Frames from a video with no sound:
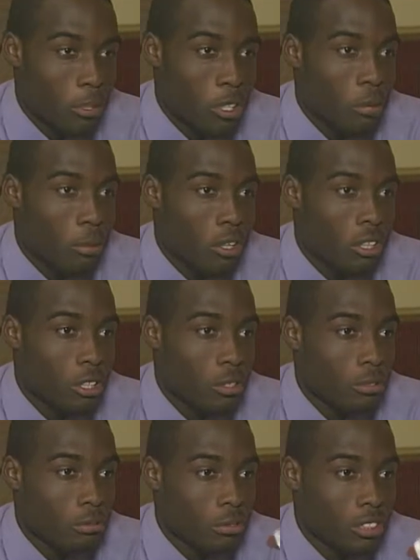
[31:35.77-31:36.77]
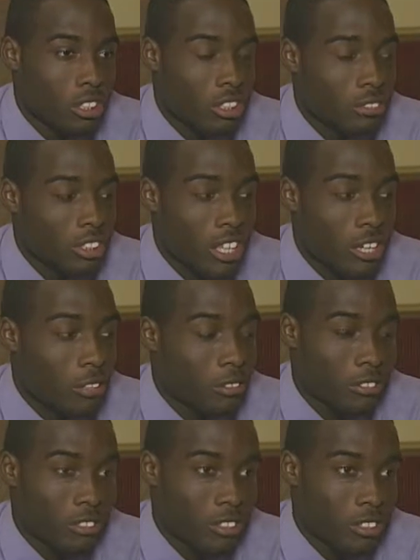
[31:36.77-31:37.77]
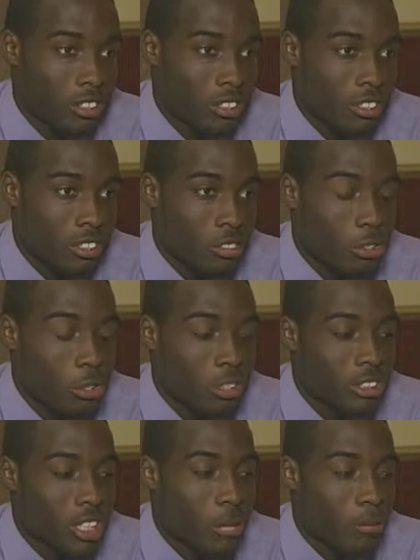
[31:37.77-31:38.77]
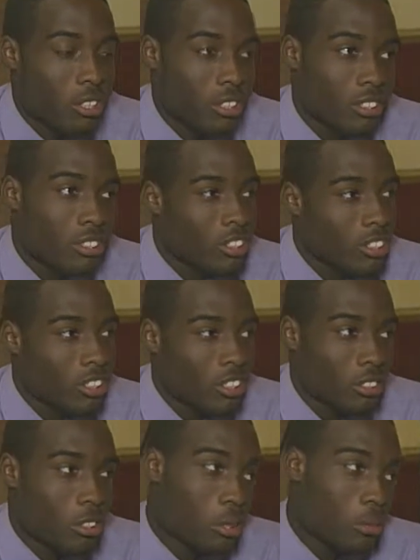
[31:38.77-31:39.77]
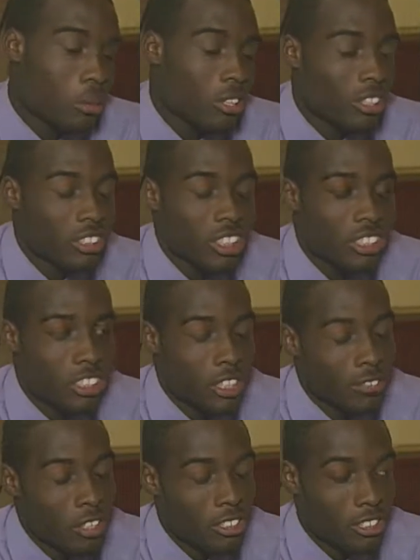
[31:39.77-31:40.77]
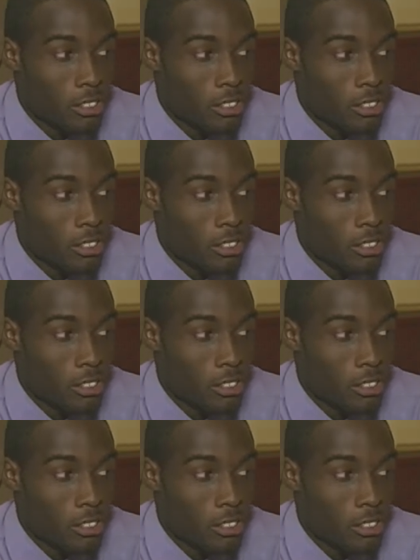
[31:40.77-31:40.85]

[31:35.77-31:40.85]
Pick your brother up and lay him down. Your assignment, so your brother can say stay next to